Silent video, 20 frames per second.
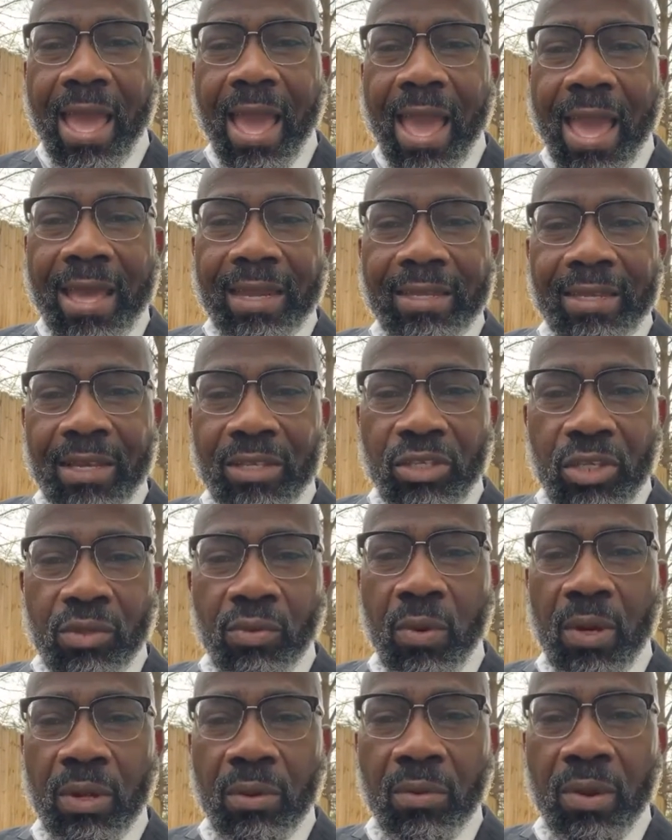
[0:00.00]
And uh,
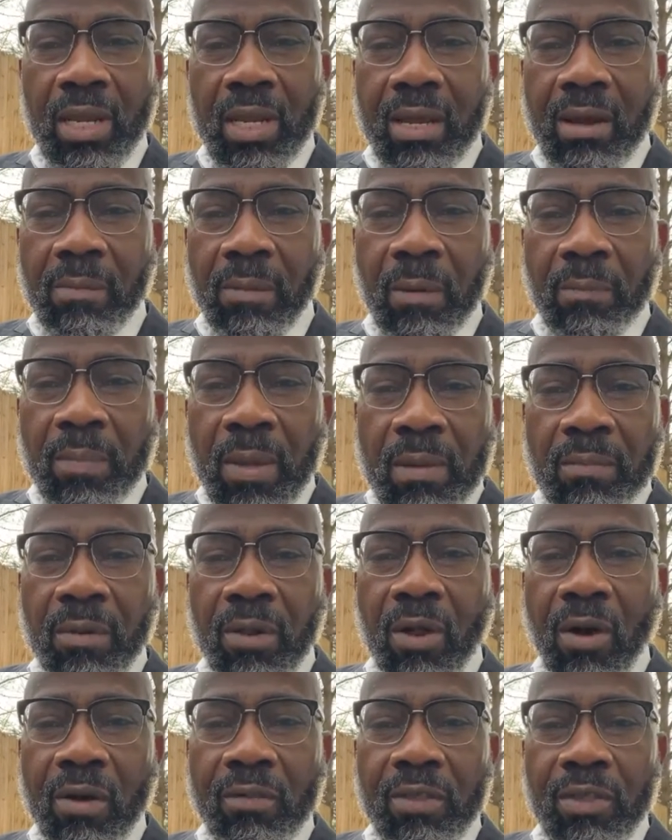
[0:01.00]
just want to greet a couple of
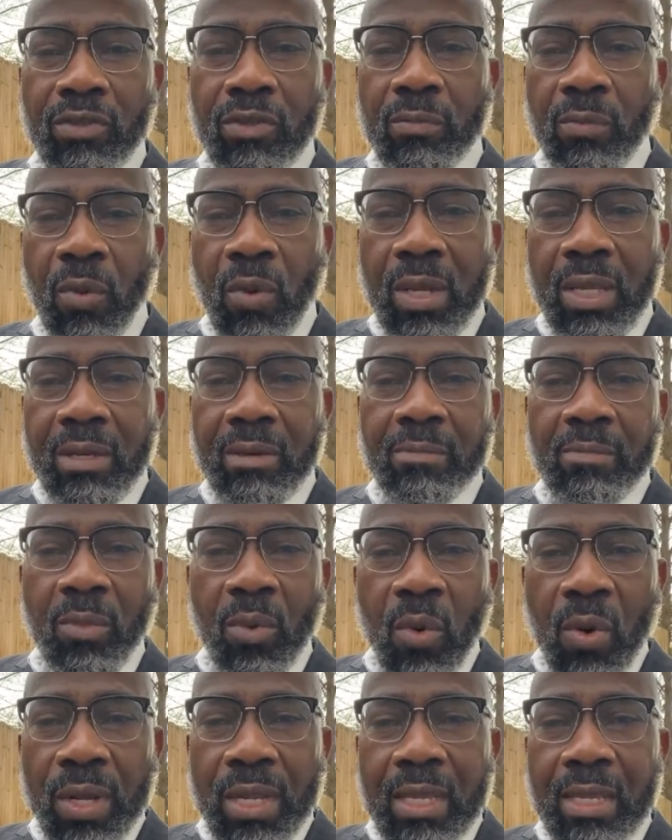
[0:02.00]
people on this morning. Good
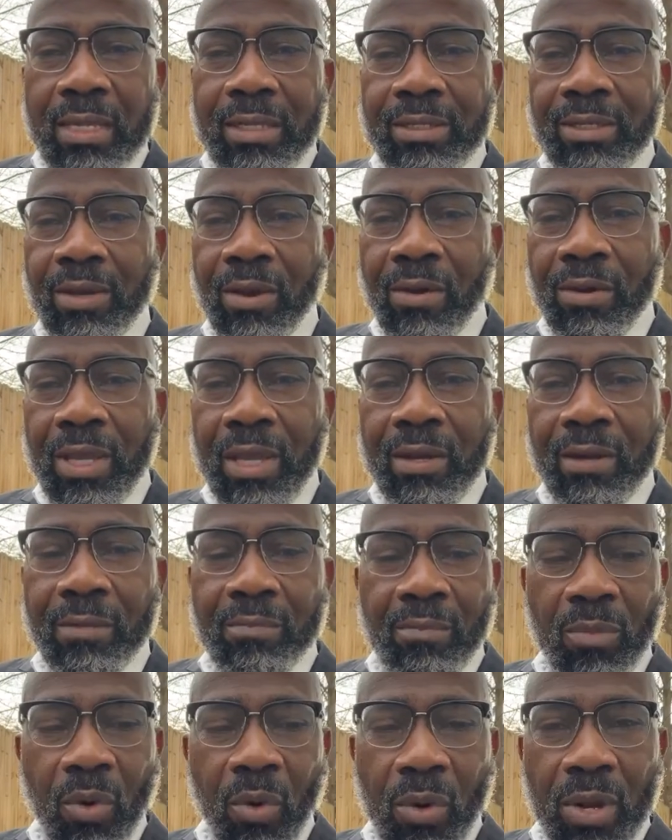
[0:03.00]
morning, Tony. Good
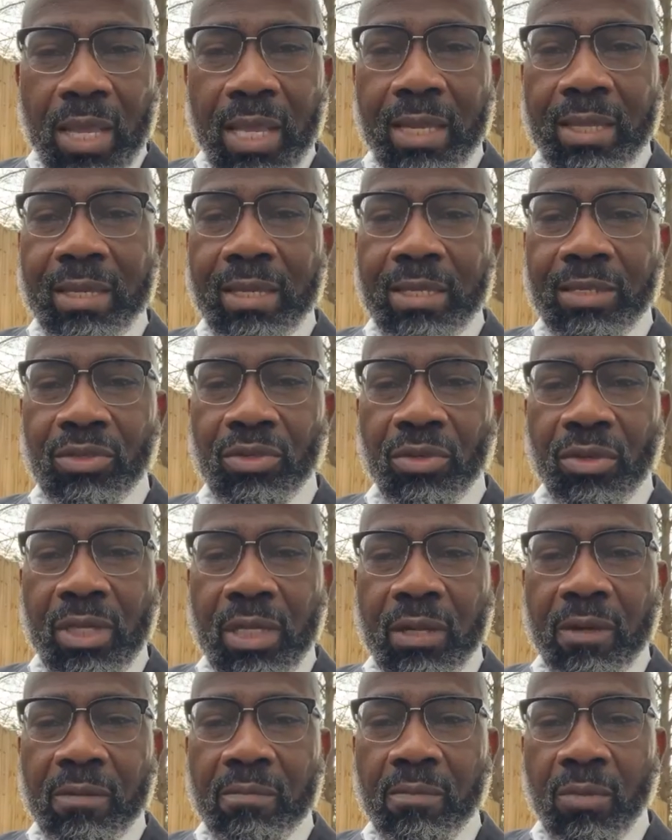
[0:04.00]
morning,
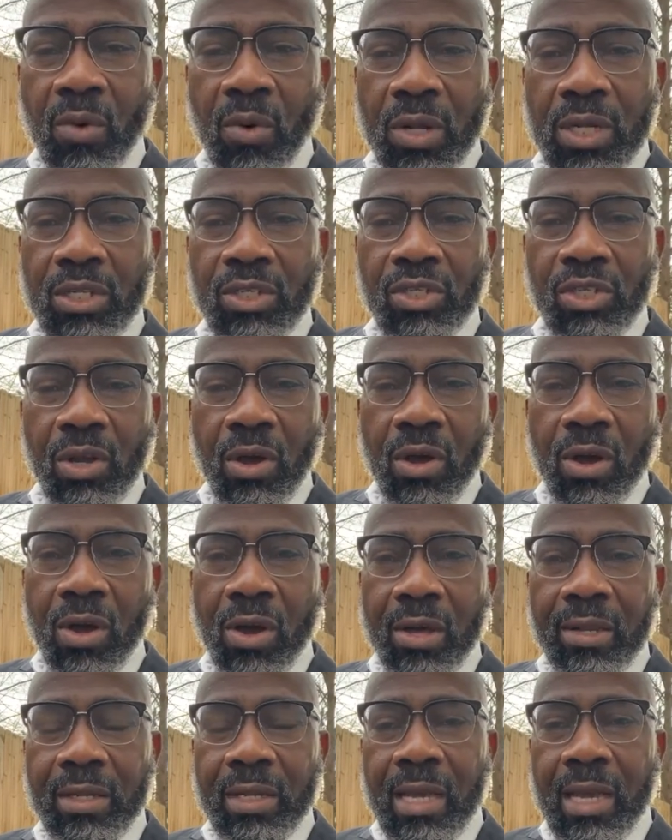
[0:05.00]
Anitra. Good morning,
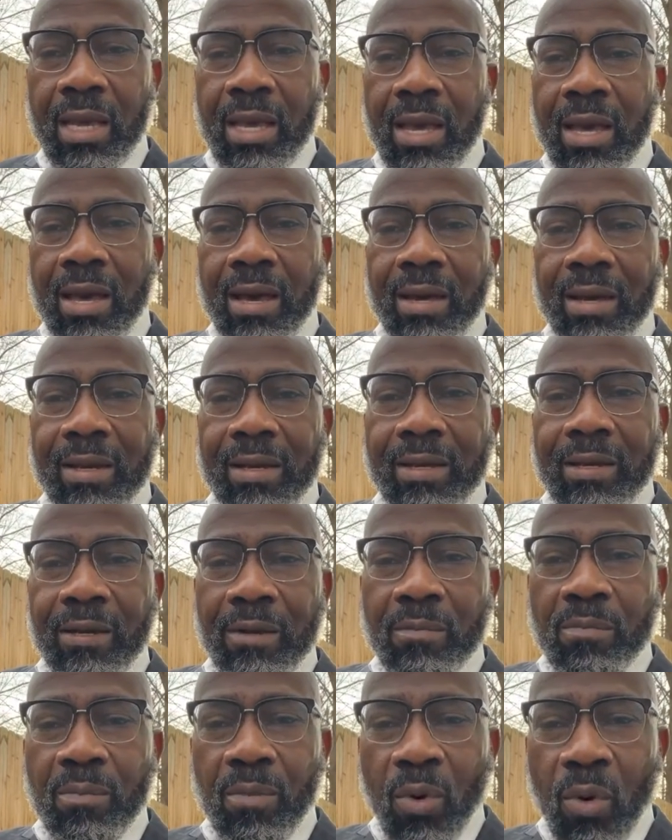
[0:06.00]
Sean. Uh,
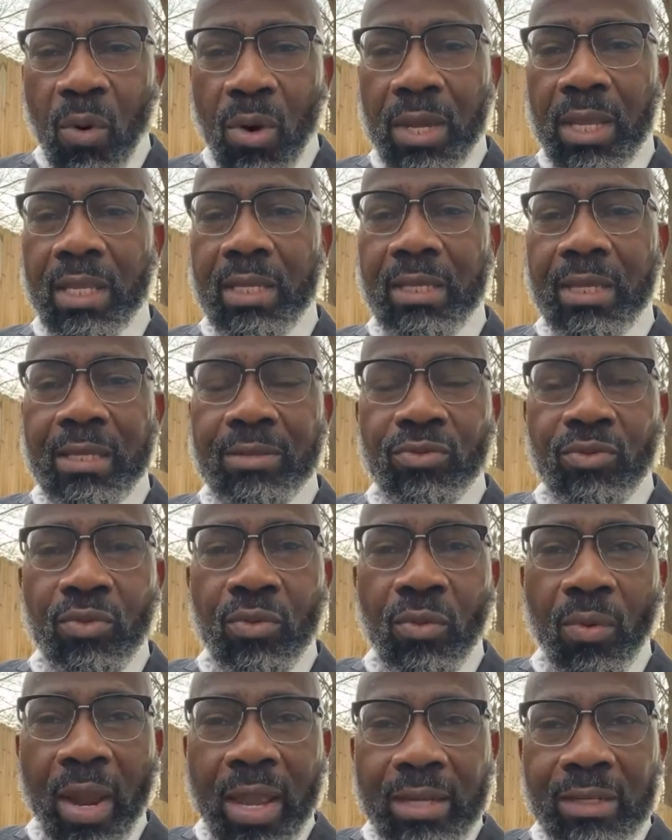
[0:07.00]
good morning. It's
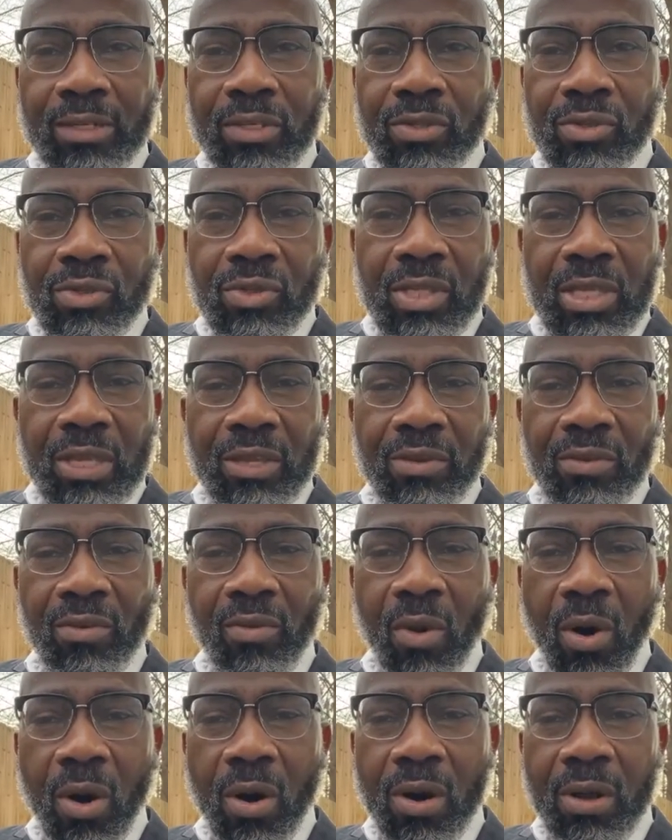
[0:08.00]
great to see
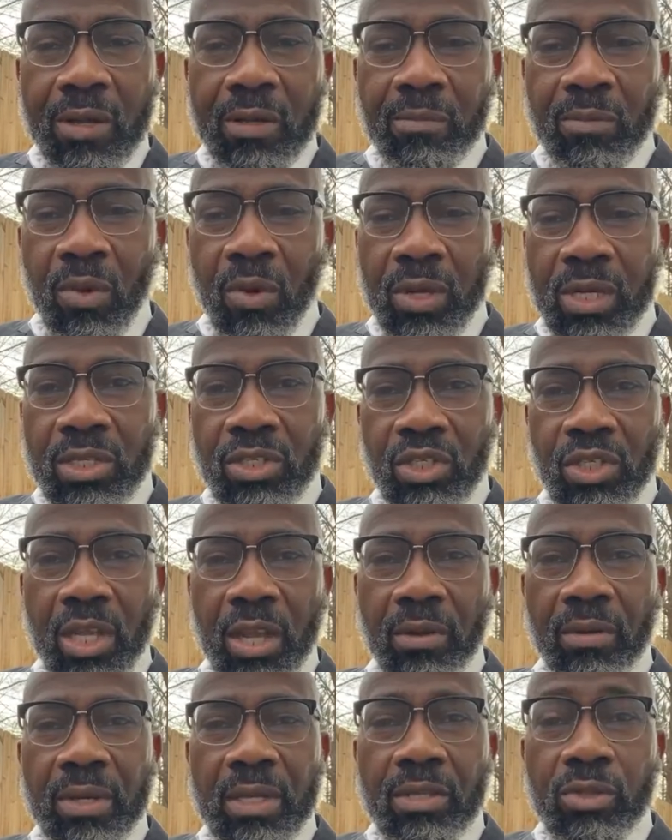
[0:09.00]
you all. Good morning,
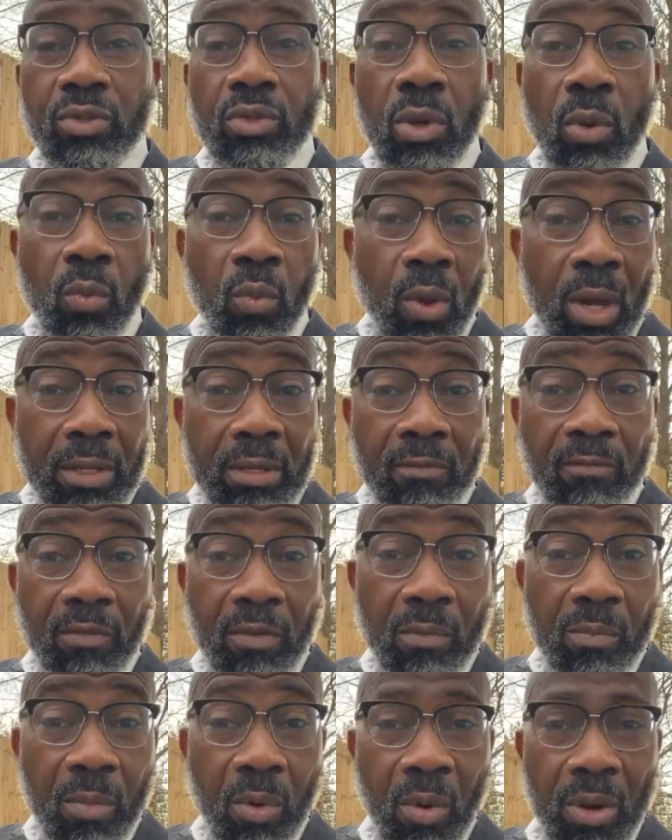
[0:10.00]
Sharon. It's a
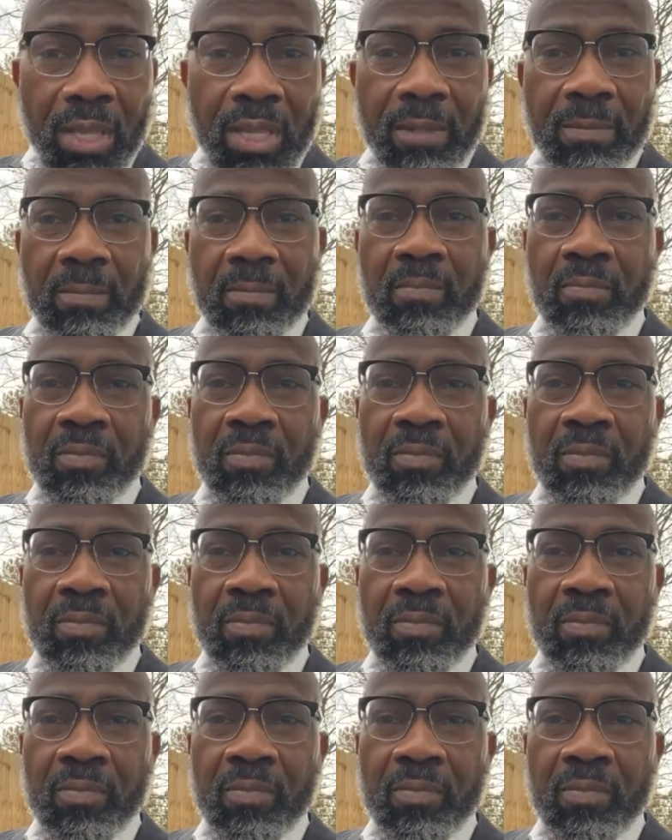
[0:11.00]
wonderful morning